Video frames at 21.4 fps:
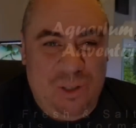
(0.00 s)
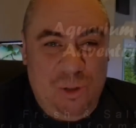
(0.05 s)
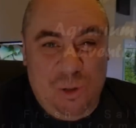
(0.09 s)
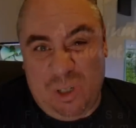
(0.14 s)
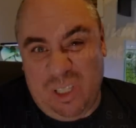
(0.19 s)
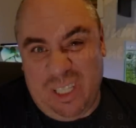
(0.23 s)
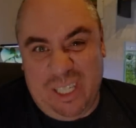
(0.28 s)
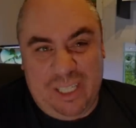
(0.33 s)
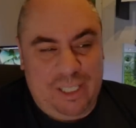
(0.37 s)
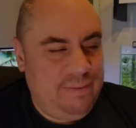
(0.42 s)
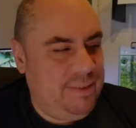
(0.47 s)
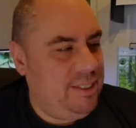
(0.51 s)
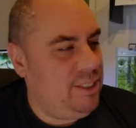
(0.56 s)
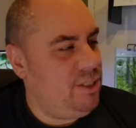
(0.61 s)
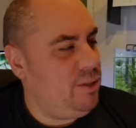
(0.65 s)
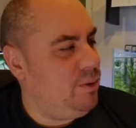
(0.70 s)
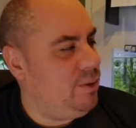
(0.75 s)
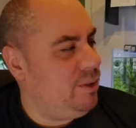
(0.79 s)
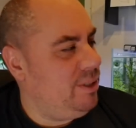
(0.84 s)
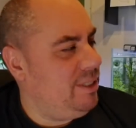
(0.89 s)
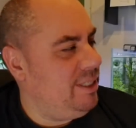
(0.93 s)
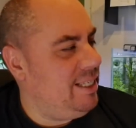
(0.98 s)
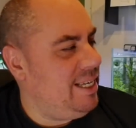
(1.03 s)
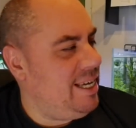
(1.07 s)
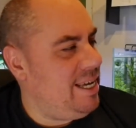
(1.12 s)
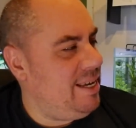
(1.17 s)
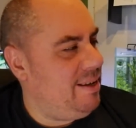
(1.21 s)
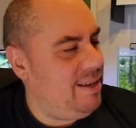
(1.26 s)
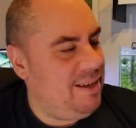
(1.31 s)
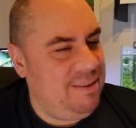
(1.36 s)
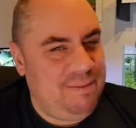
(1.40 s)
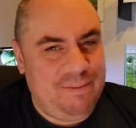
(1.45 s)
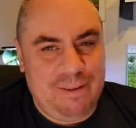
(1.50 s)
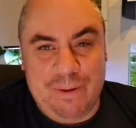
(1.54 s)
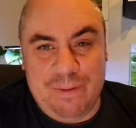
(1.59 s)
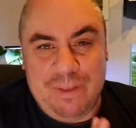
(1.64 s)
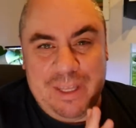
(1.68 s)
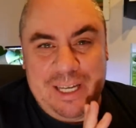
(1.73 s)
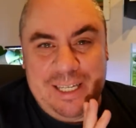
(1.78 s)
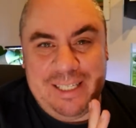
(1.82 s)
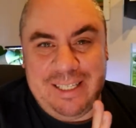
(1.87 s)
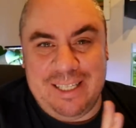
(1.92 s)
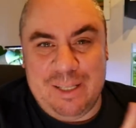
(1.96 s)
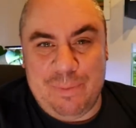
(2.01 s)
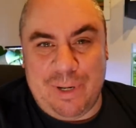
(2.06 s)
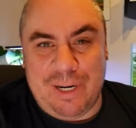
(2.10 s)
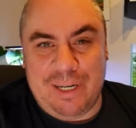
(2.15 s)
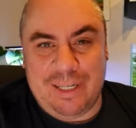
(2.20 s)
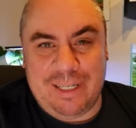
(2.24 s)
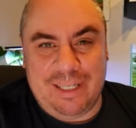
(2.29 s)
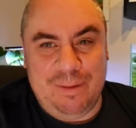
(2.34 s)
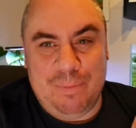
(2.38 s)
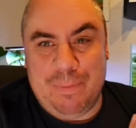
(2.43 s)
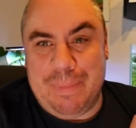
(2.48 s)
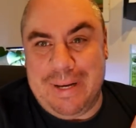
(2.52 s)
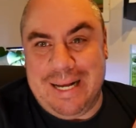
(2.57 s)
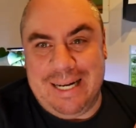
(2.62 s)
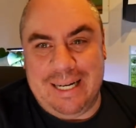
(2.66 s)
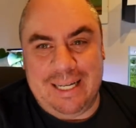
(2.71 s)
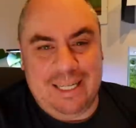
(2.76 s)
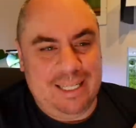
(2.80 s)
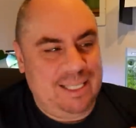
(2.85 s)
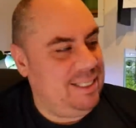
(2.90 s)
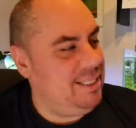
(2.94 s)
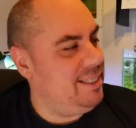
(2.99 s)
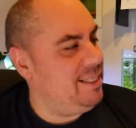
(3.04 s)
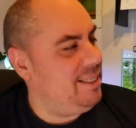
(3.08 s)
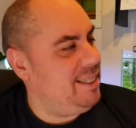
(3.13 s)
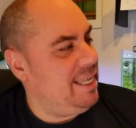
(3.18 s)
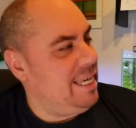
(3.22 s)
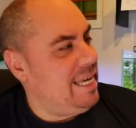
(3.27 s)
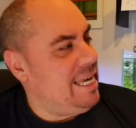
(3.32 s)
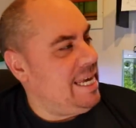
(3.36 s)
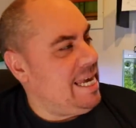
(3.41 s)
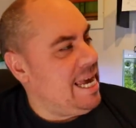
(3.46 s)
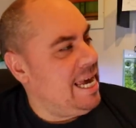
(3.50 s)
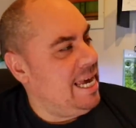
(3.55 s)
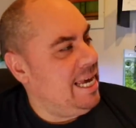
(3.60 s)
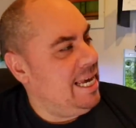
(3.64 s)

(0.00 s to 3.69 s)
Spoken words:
localish fish store today, and found this in the bargain bin. It's the